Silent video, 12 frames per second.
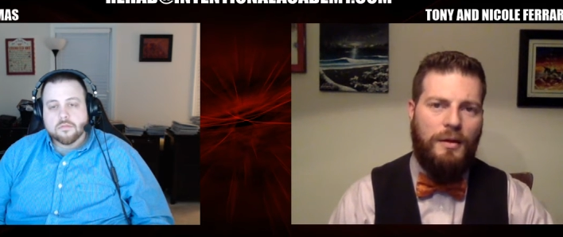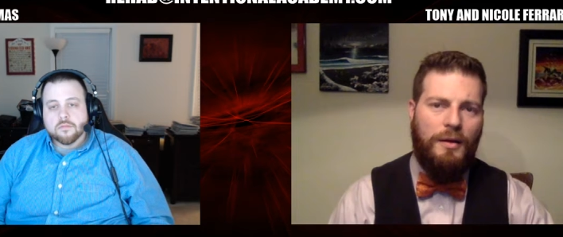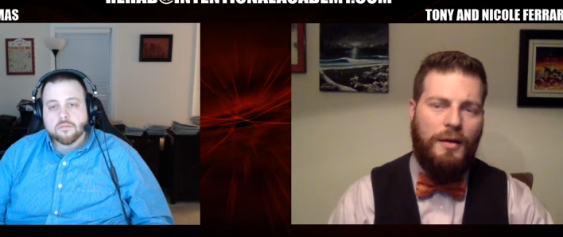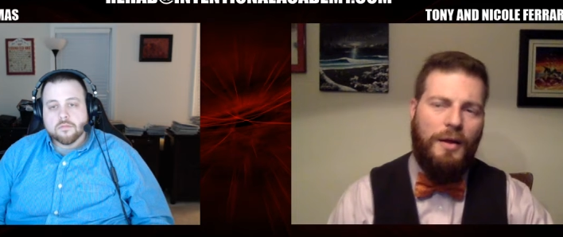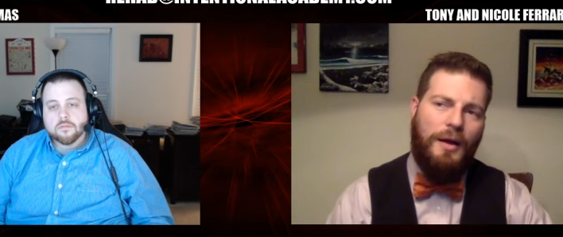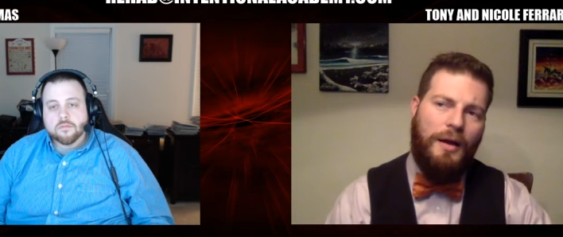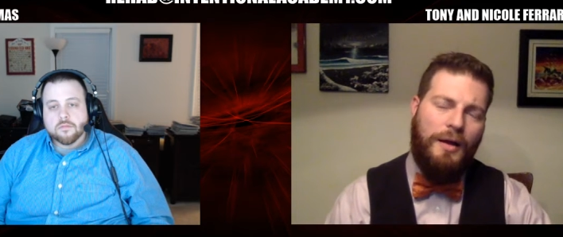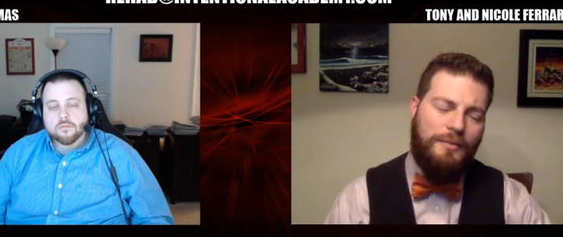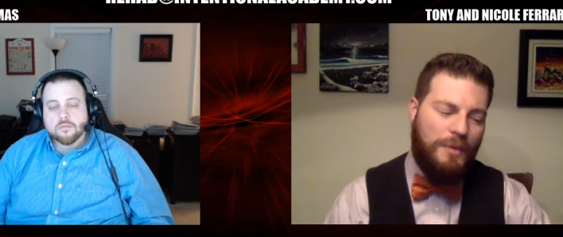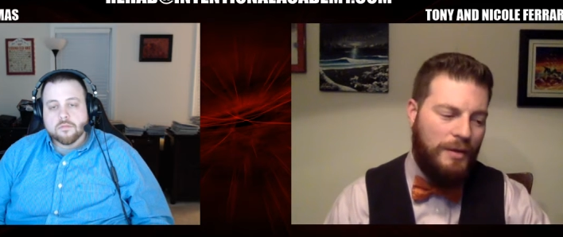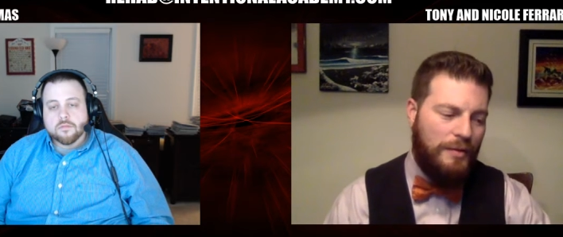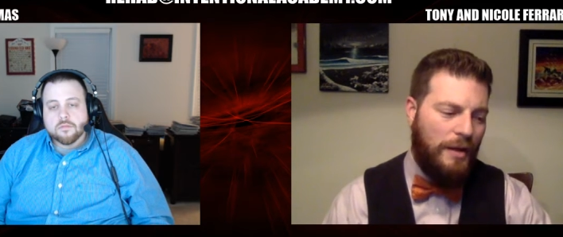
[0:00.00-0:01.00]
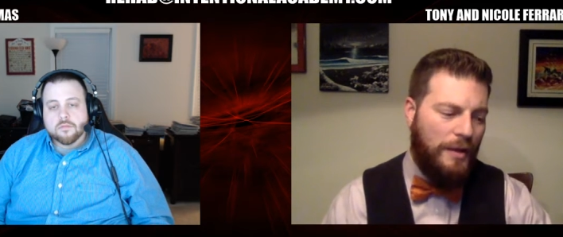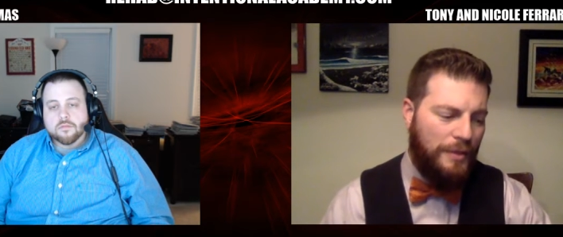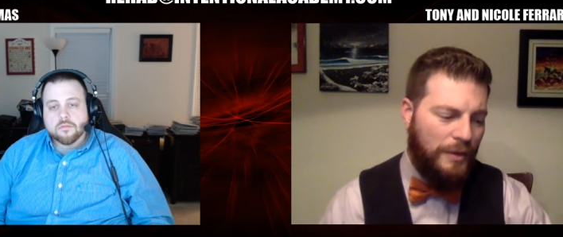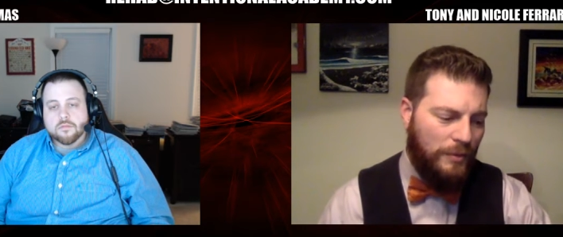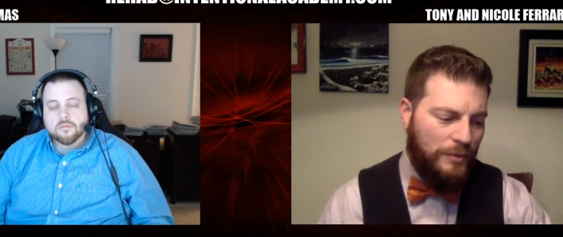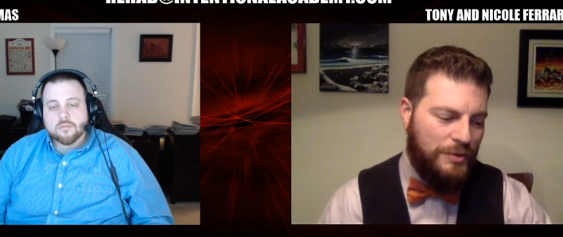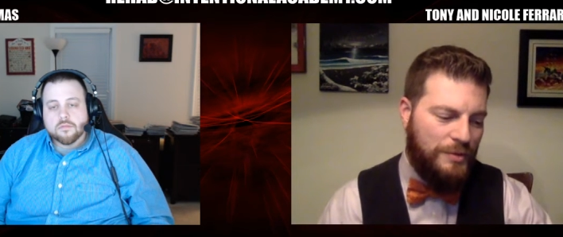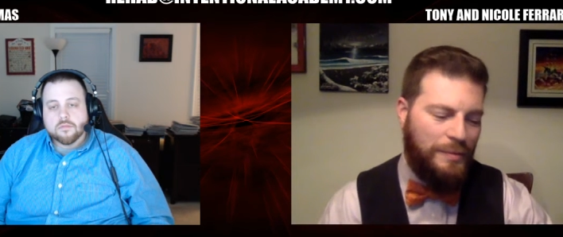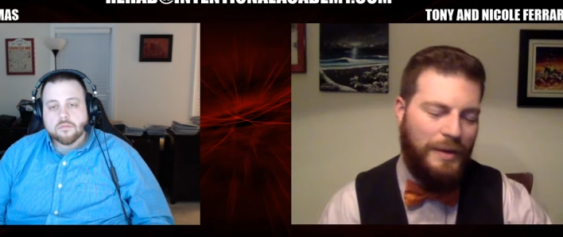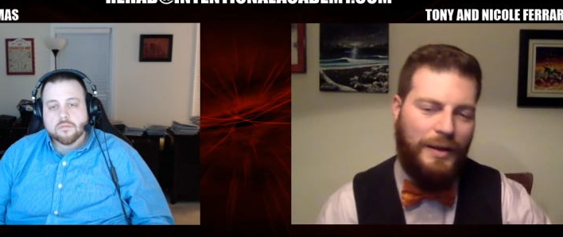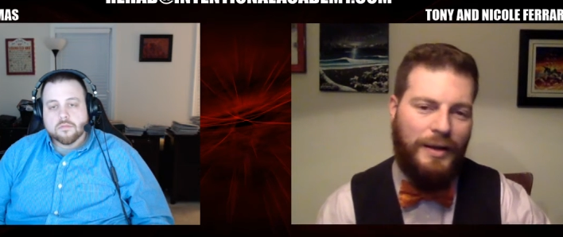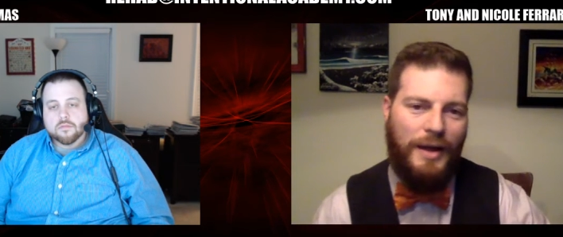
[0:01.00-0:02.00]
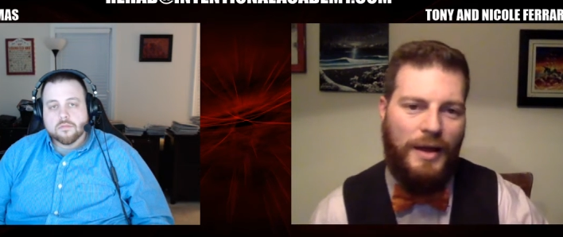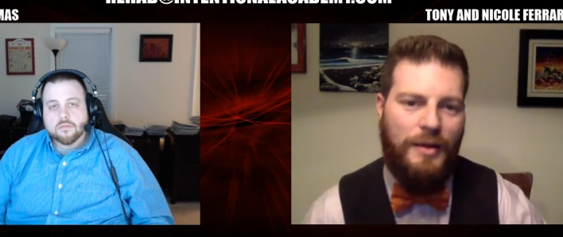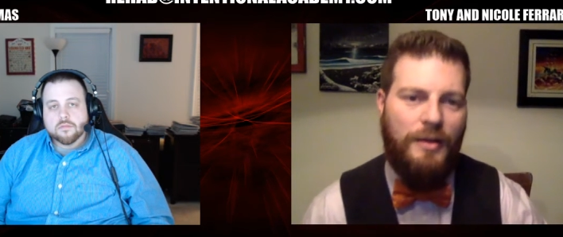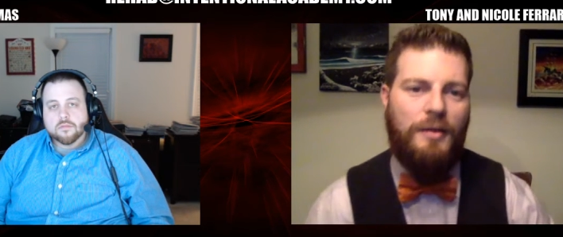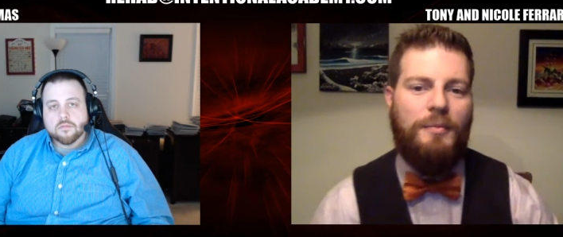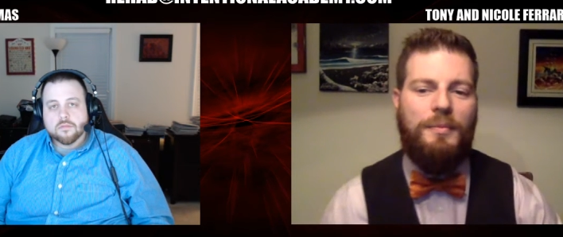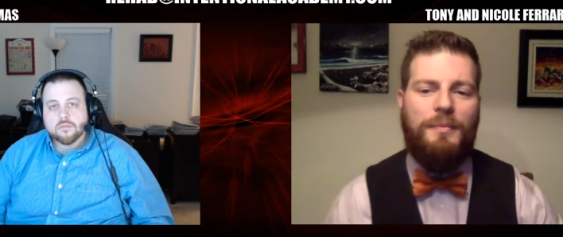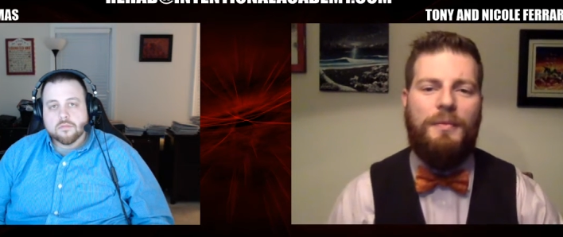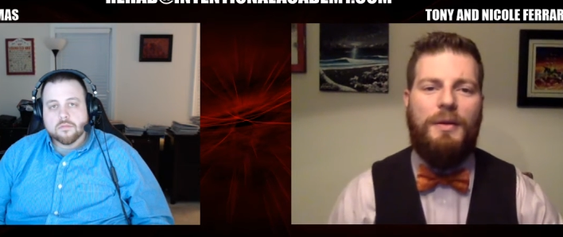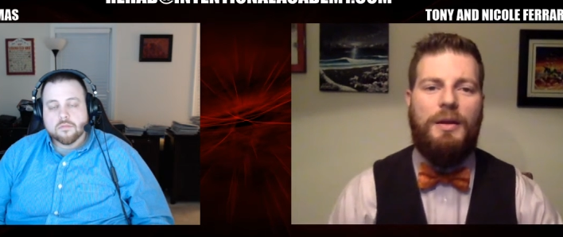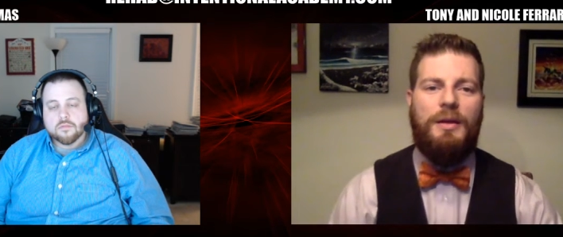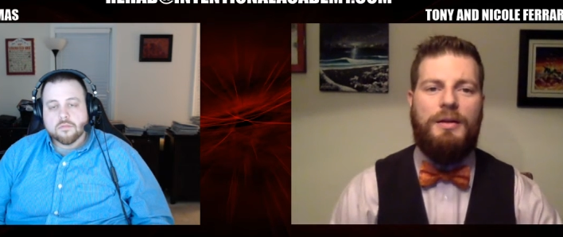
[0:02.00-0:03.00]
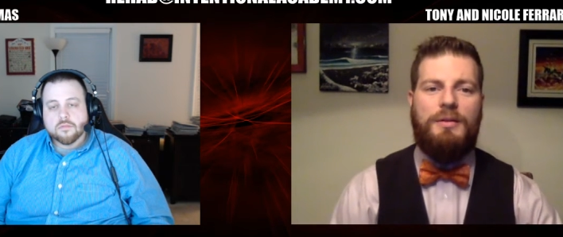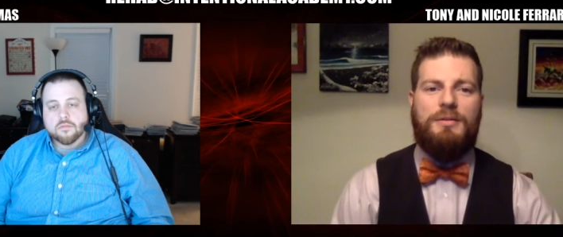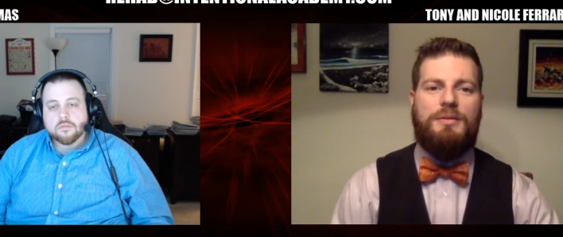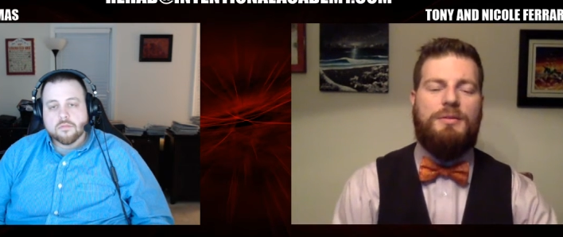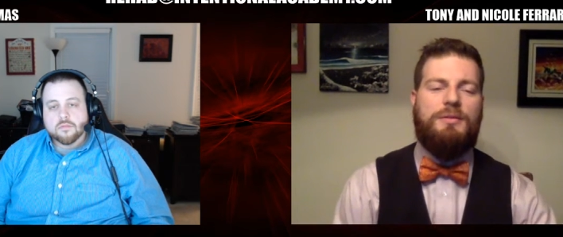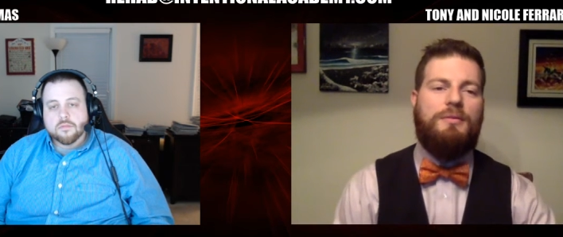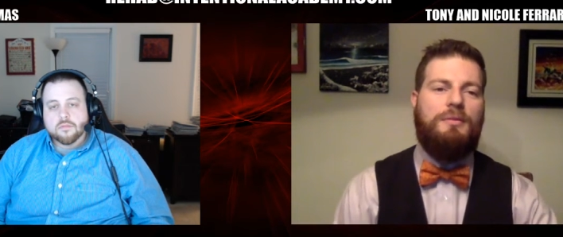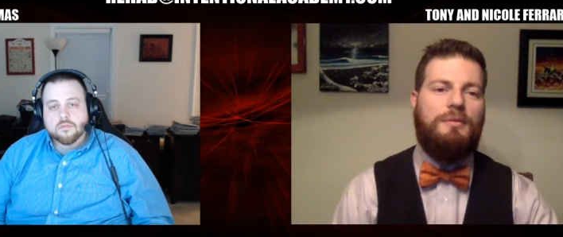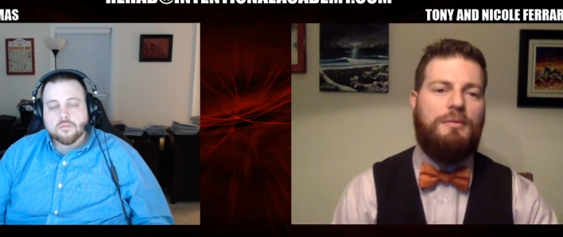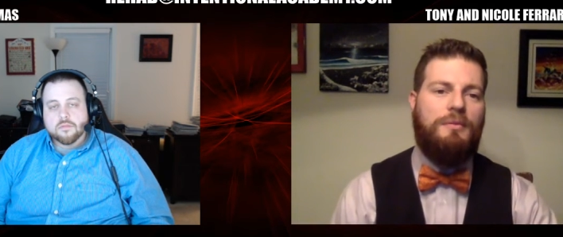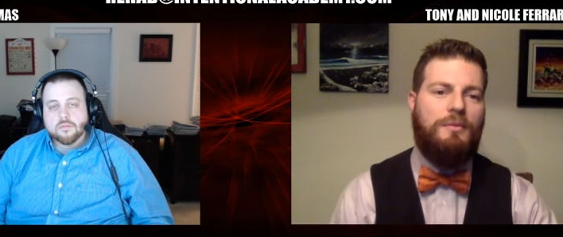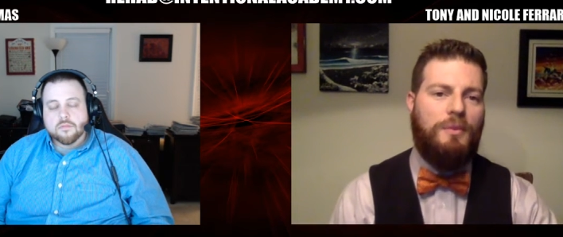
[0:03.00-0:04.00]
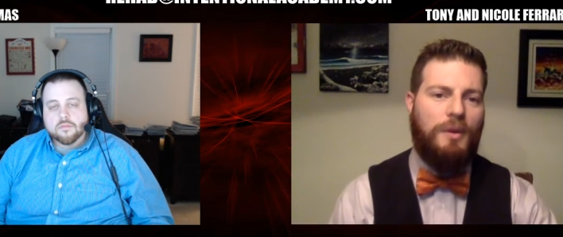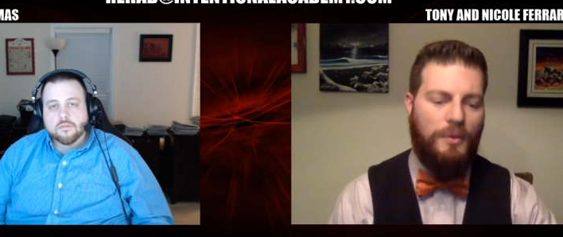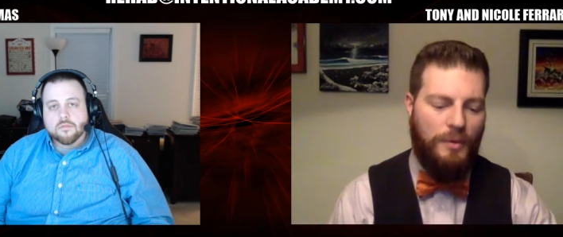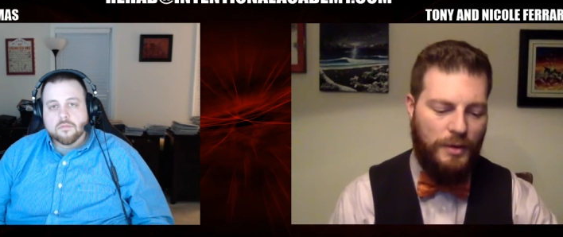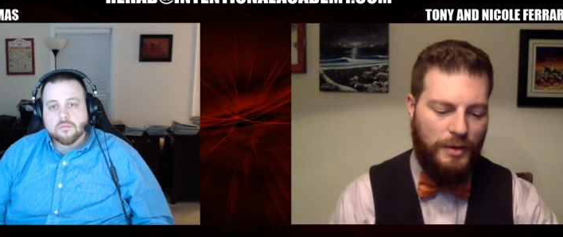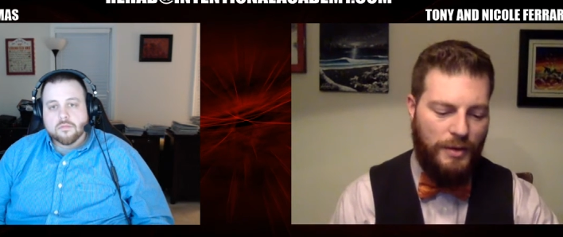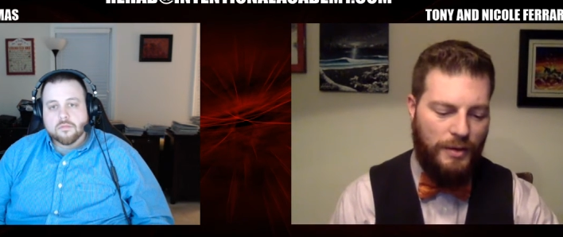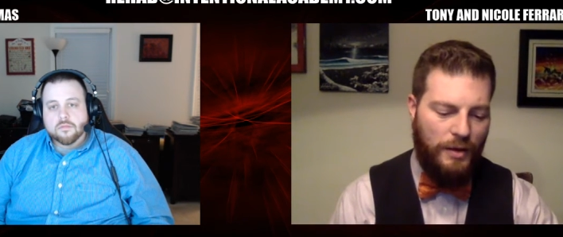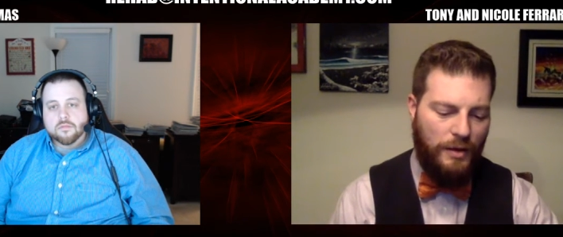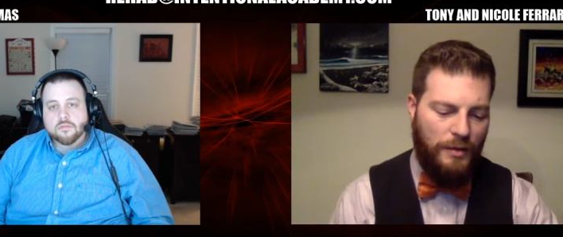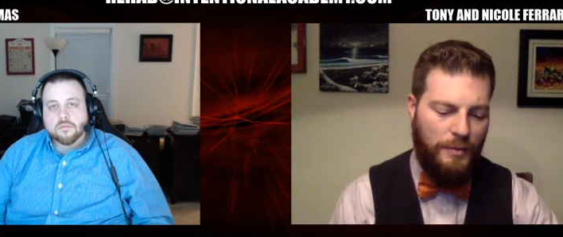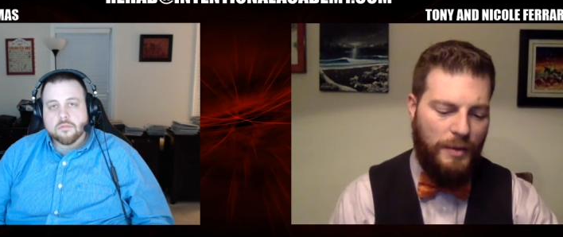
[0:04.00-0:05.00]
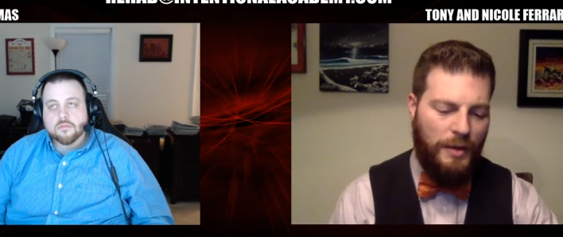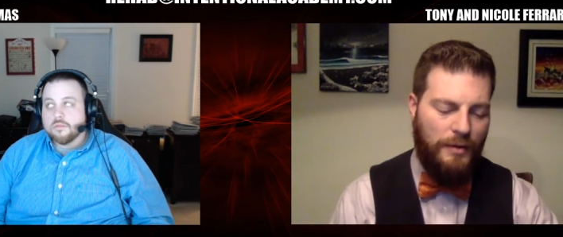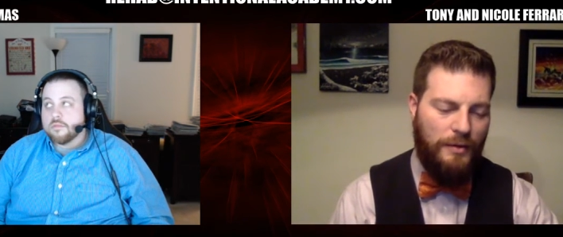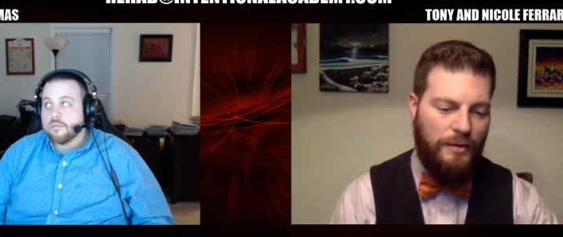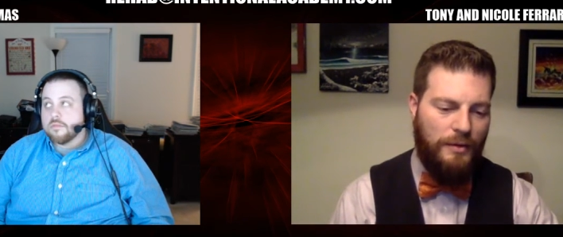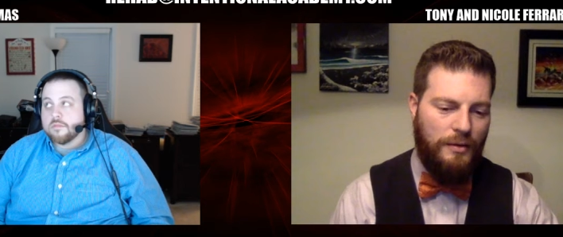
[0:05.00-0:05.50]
Speaker 1: Yeah, I, t- I think what you're picking at here is what I wanted to talk about,